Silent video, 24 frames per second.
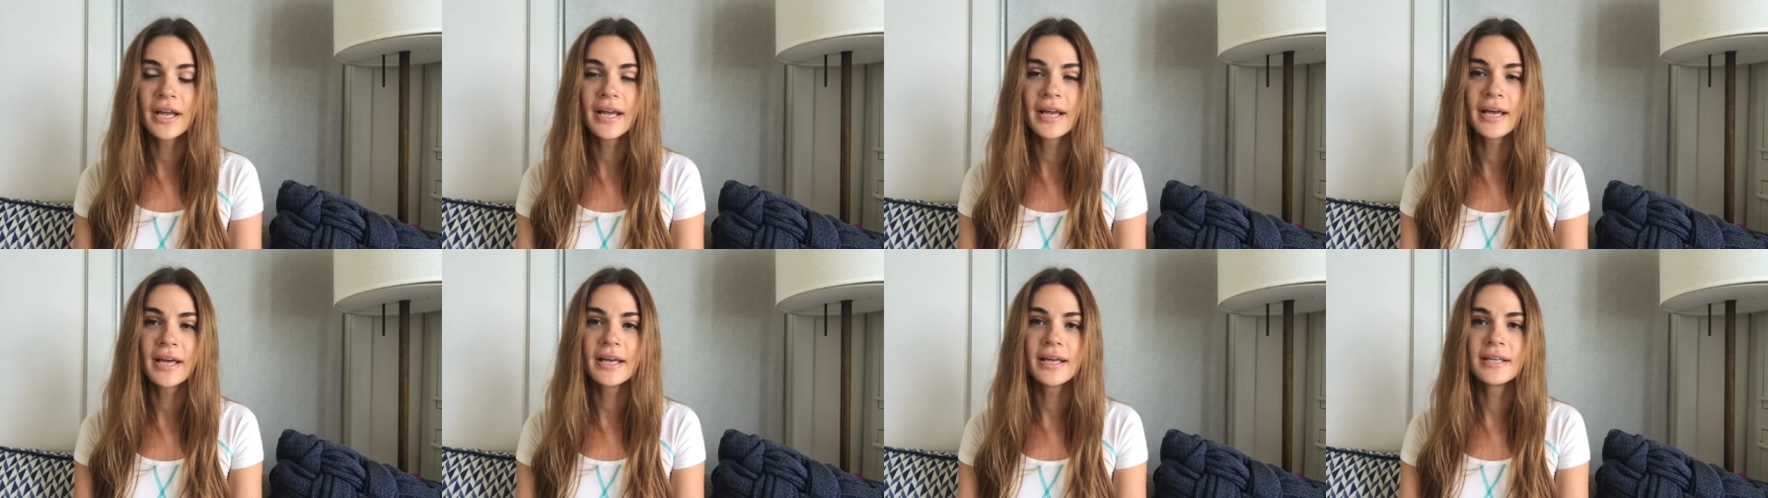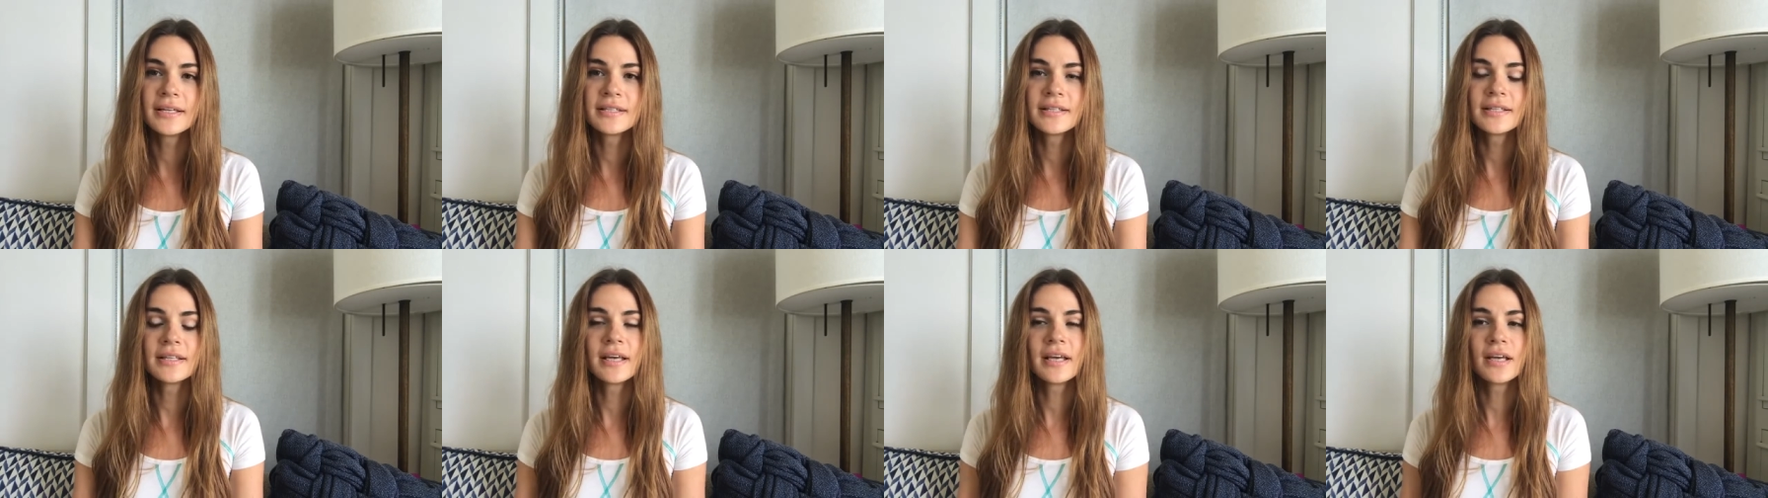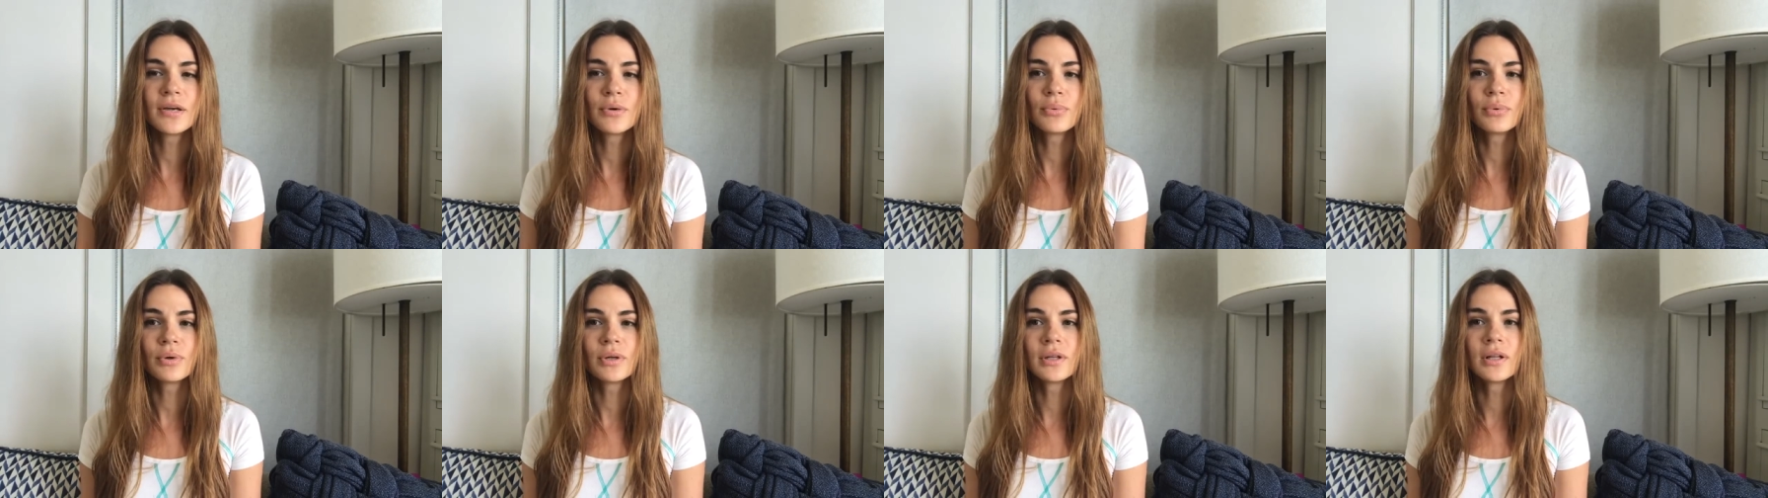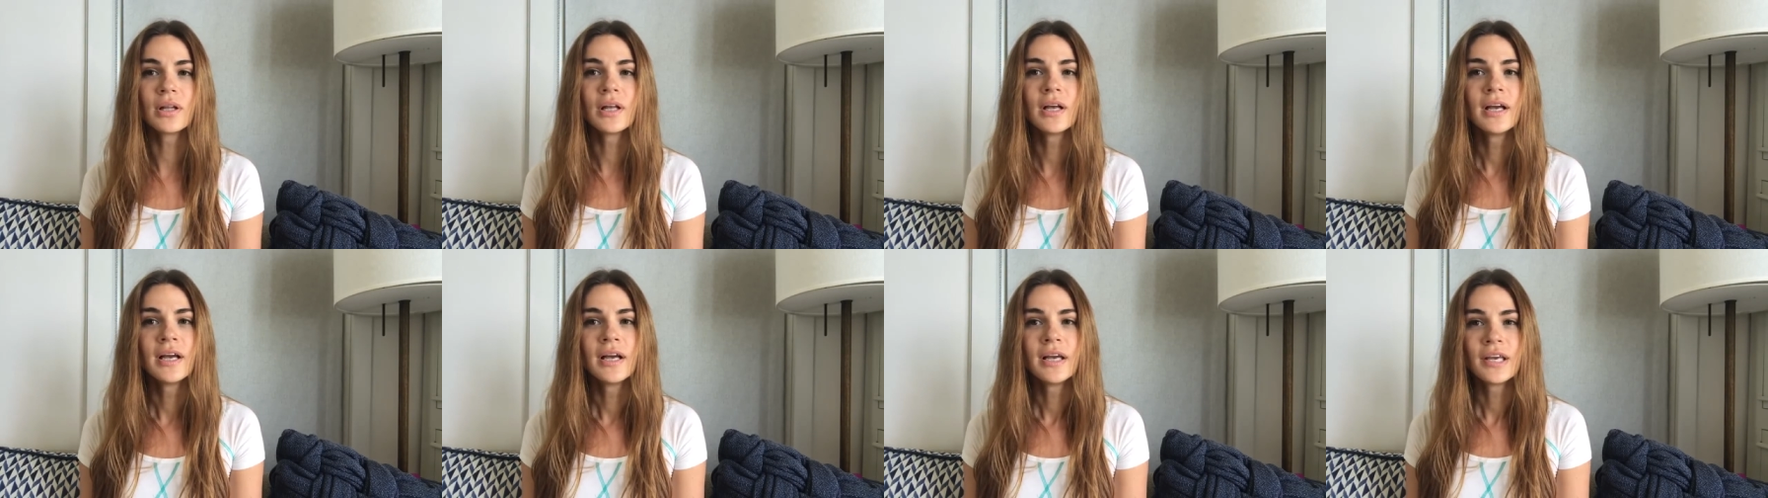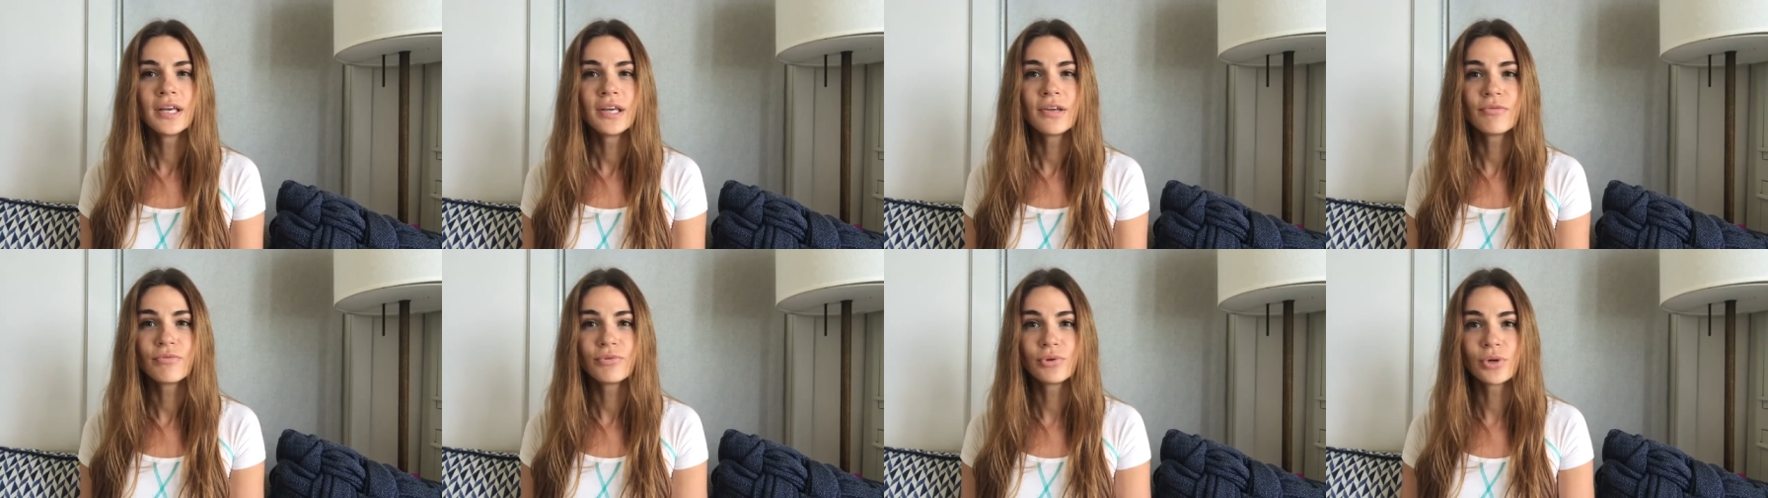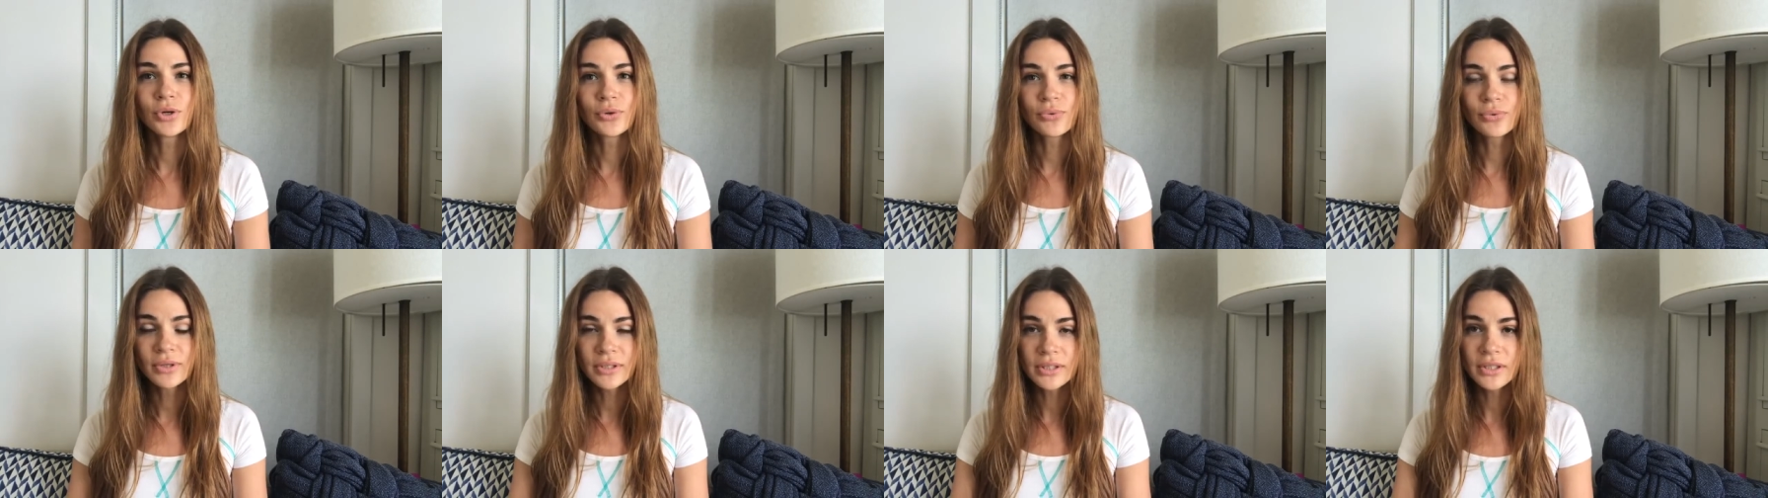and they will give
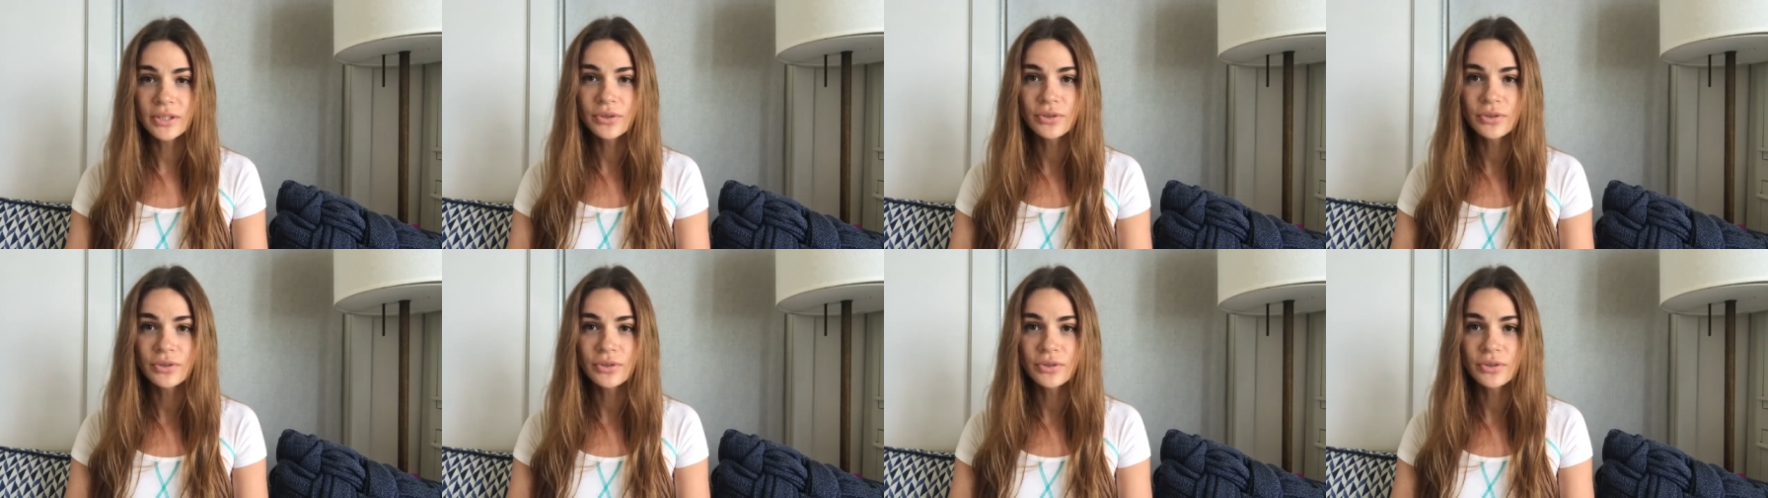you a really